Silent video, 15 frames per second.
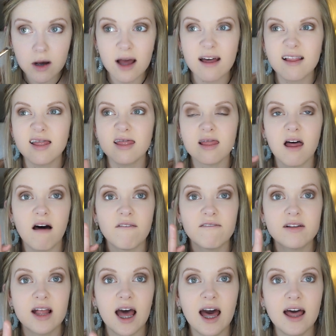I
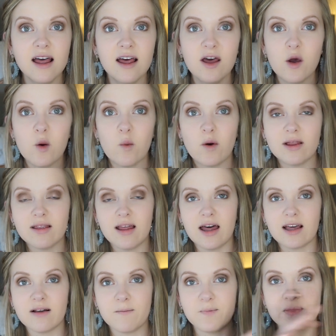love that when
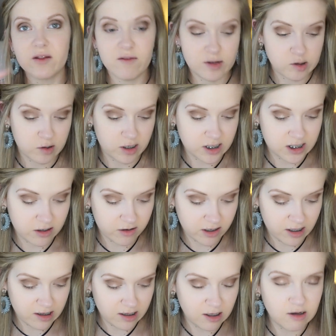like the Victoria's
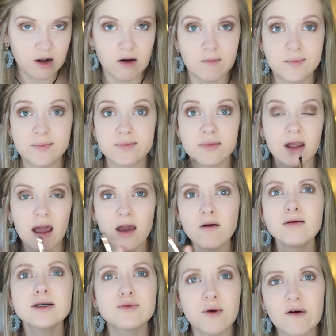Secret, you know, I
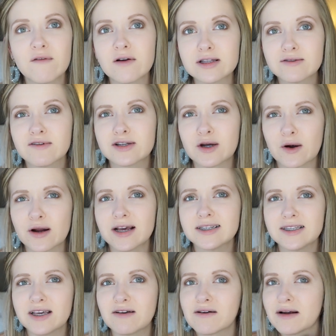always reference
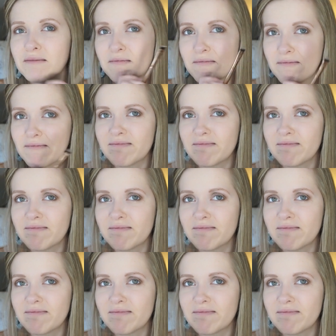Victoria's Secret.